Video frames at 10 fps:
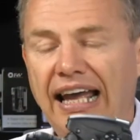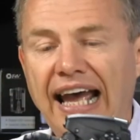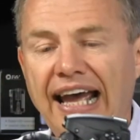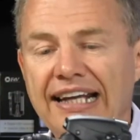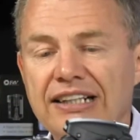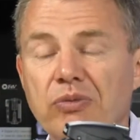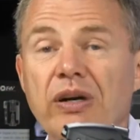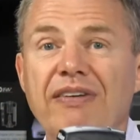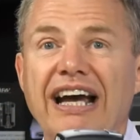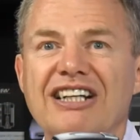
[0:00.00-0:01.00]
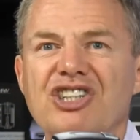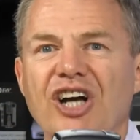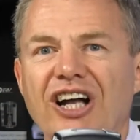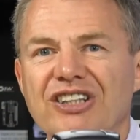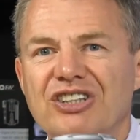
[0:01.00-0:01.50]
and we've had a
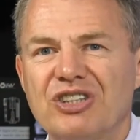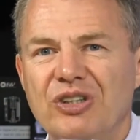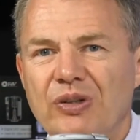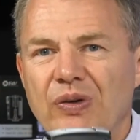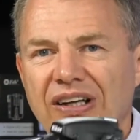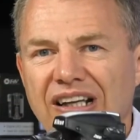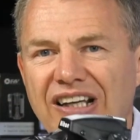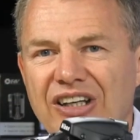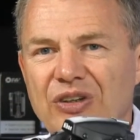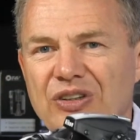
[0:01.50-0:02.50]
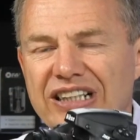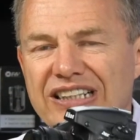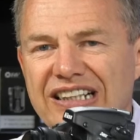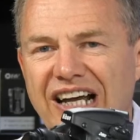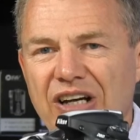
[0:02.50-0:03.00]
chance to use
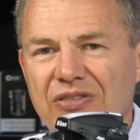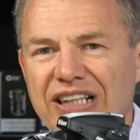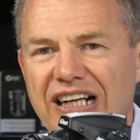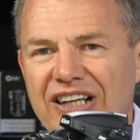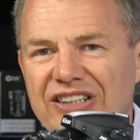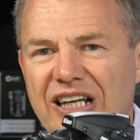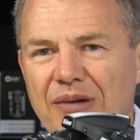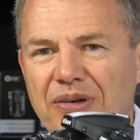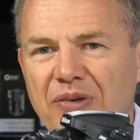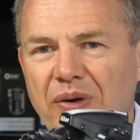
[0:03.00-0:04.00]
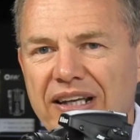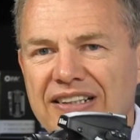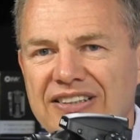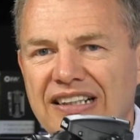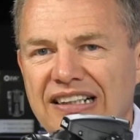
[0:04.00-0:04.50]
it over the last couple of
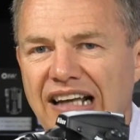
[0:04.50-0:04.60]
weeks,